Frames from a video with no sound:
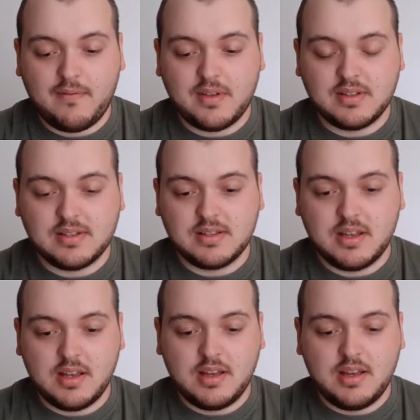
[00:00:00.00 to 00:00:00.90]
Office.
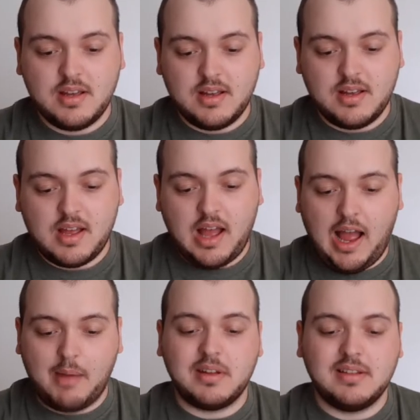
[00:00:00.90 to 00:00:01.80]

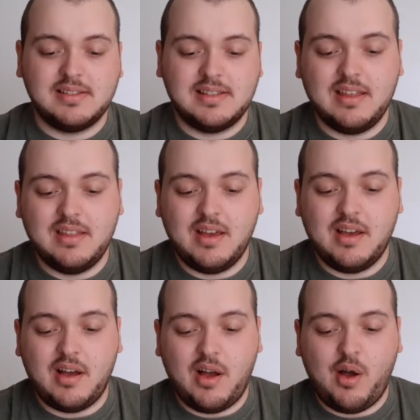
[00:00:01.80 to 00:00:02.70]
I'm going to say the
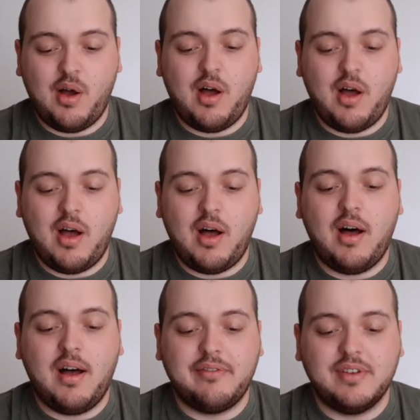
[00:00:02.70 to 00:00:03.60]

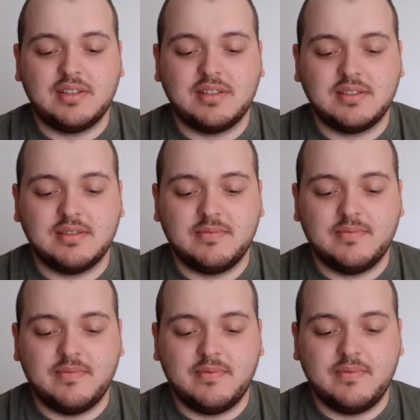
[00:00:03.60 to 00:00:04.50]
office
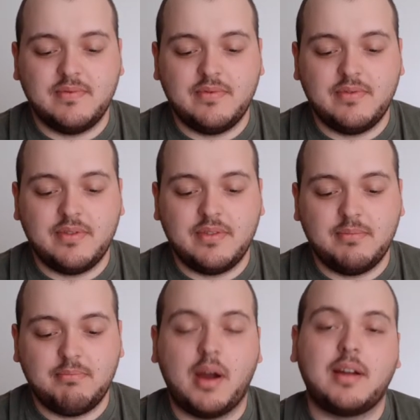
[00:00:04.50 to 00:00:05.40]

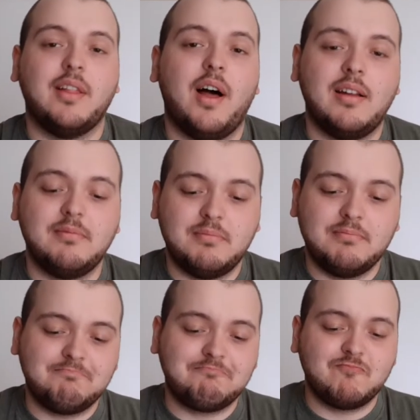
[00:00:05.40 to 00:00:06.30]
parking lot.
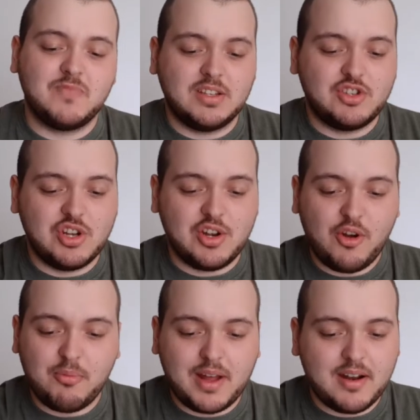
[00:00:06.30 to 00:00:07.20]
Should have
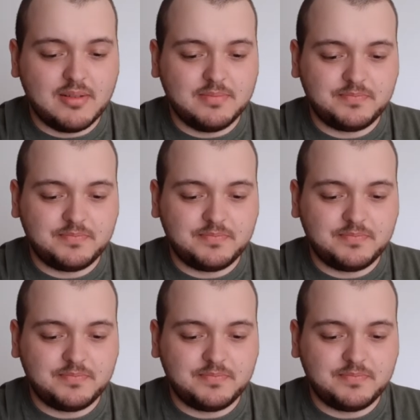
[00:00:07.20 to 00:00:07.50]
known better.